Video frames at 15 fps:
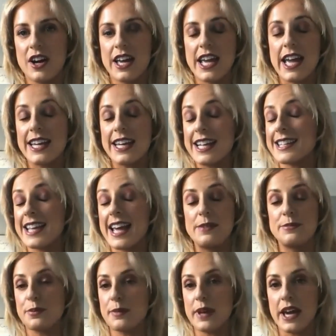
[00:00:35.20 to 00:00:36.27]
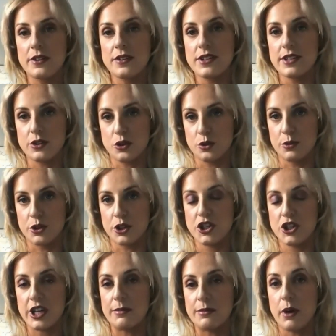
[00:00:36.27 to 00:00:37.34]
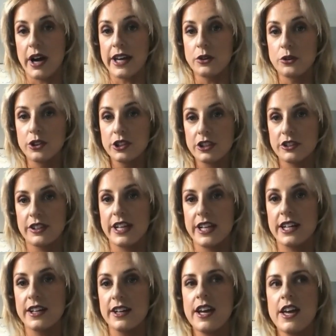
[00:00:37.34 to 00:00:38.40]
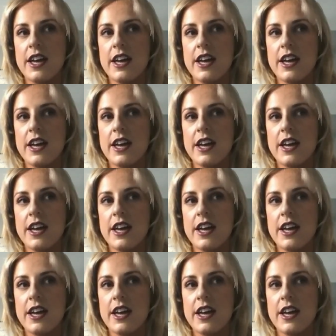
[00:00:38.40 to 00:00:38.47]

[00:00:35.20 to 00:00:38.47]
he's helped me out so much in my own career.